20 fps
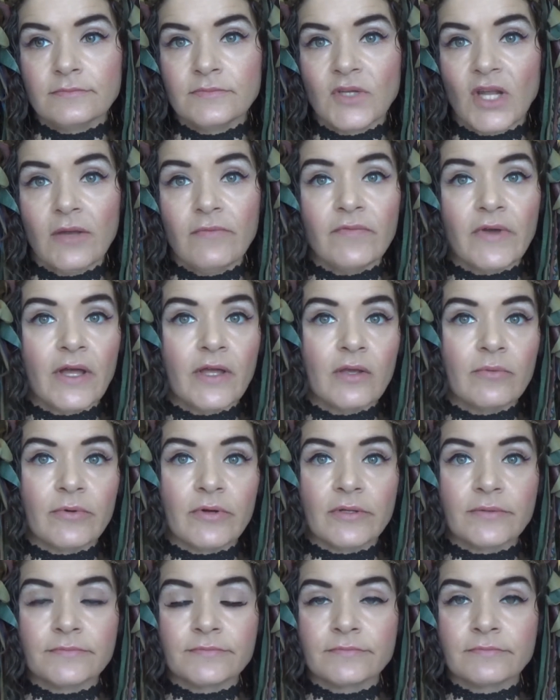
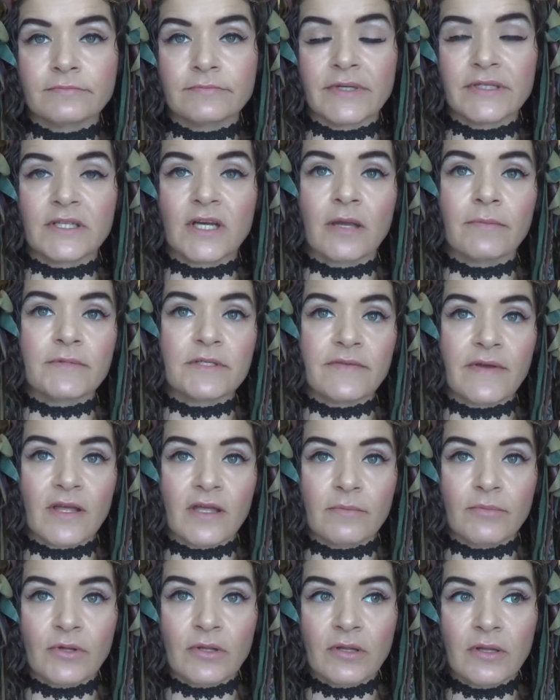valuable. My time is
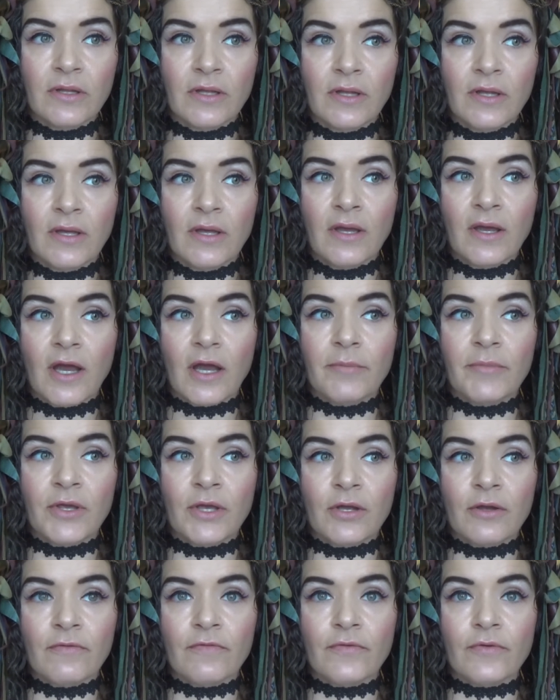valuable. I'm
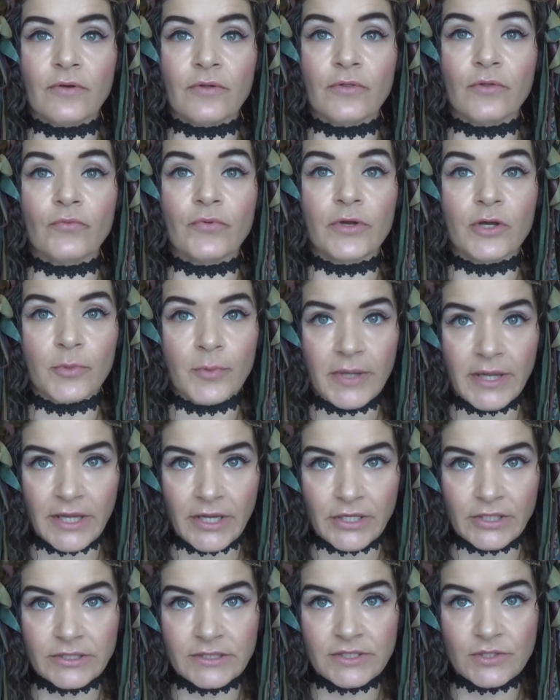here for the real
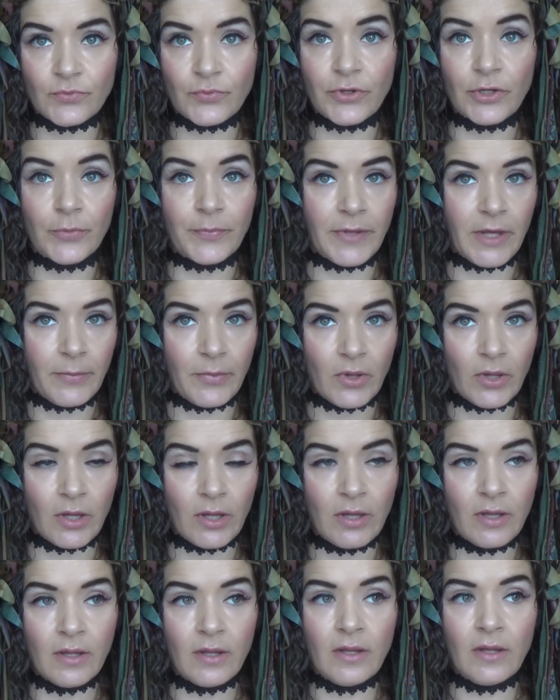players, the real
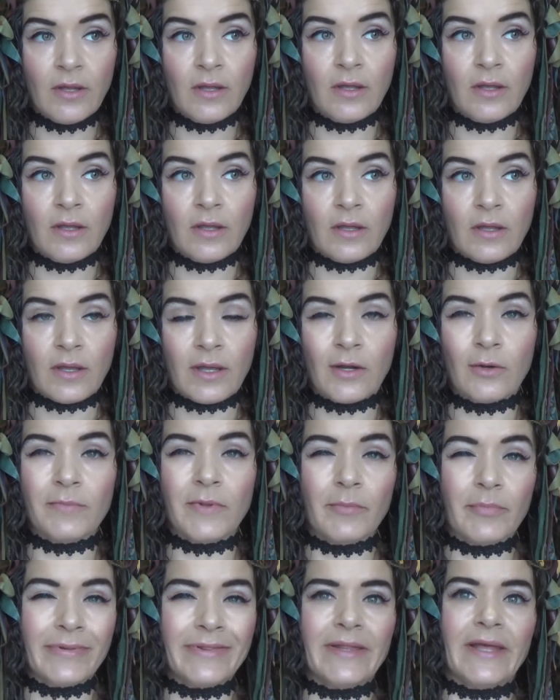people. I don't
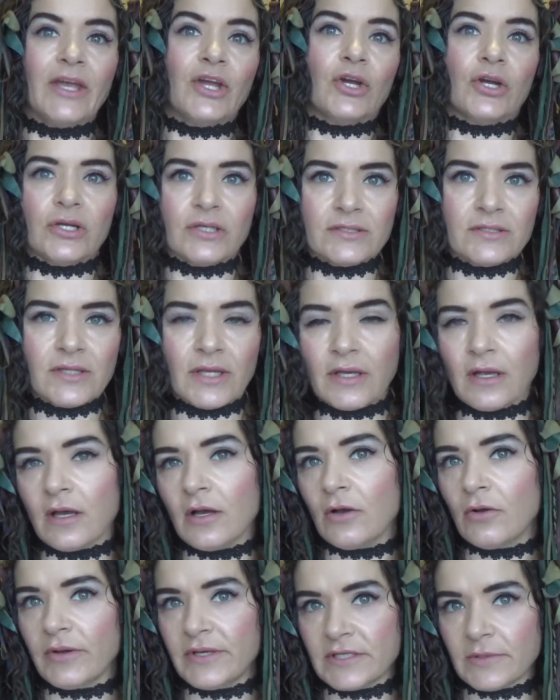mean players like,
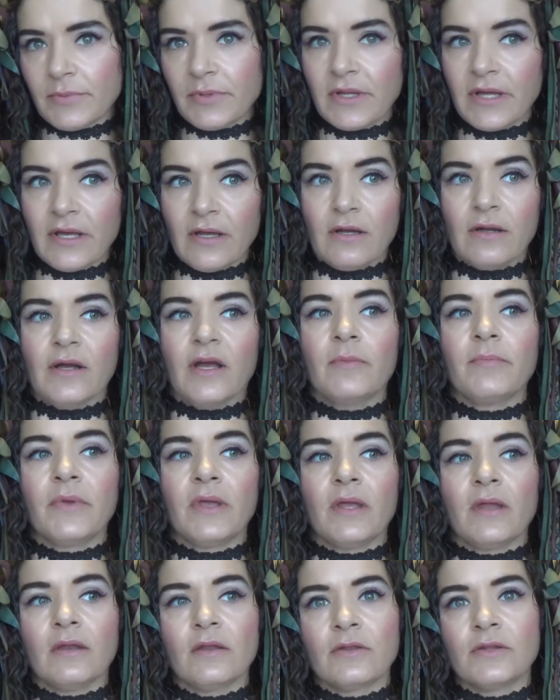oh, he's a player. I
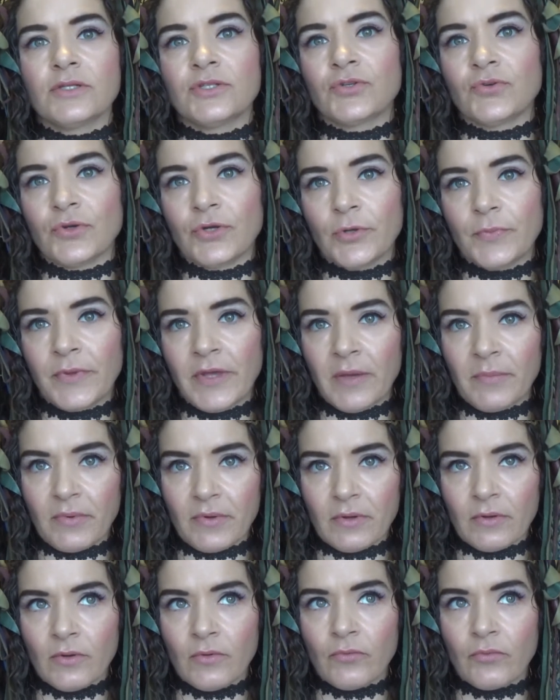mean the true
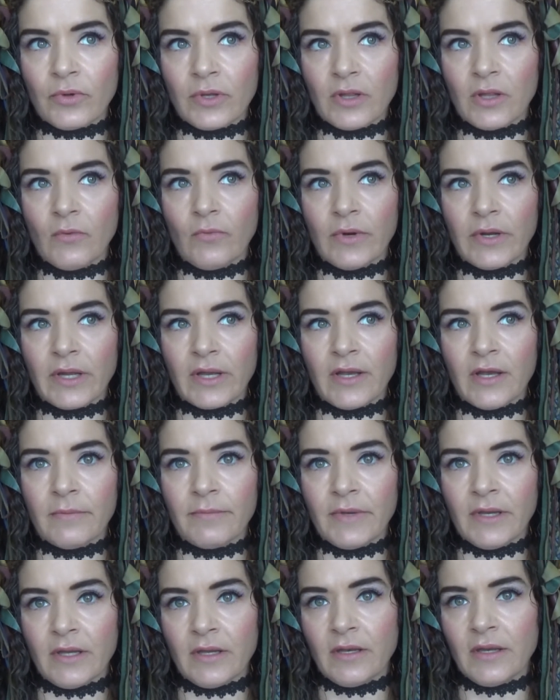people who really want to
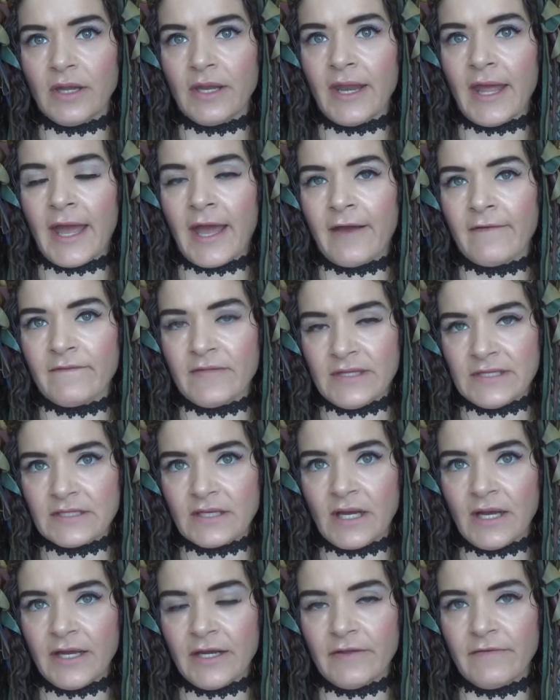come in and have this
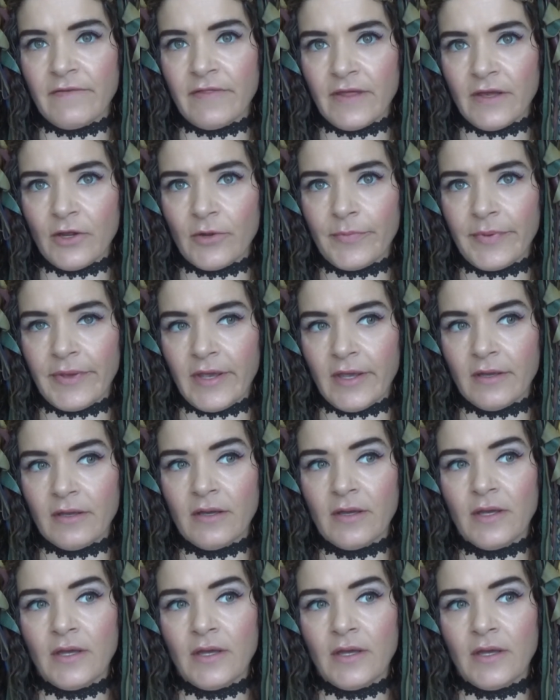kind of therapy.